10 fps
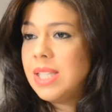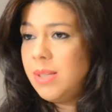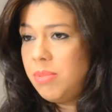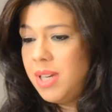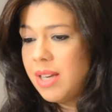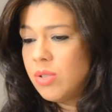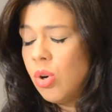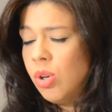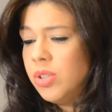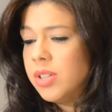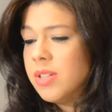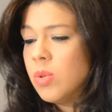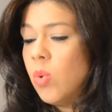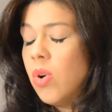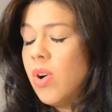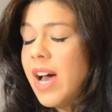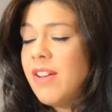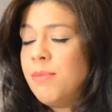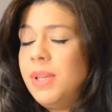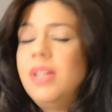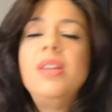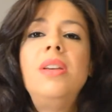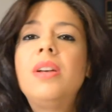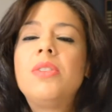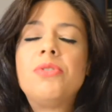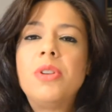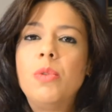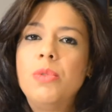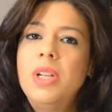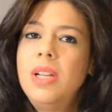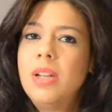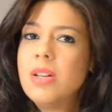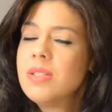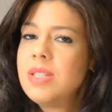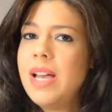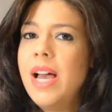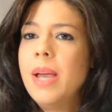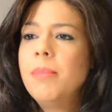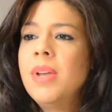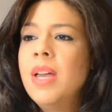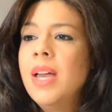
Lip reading: TPS holders who have been here for a really long time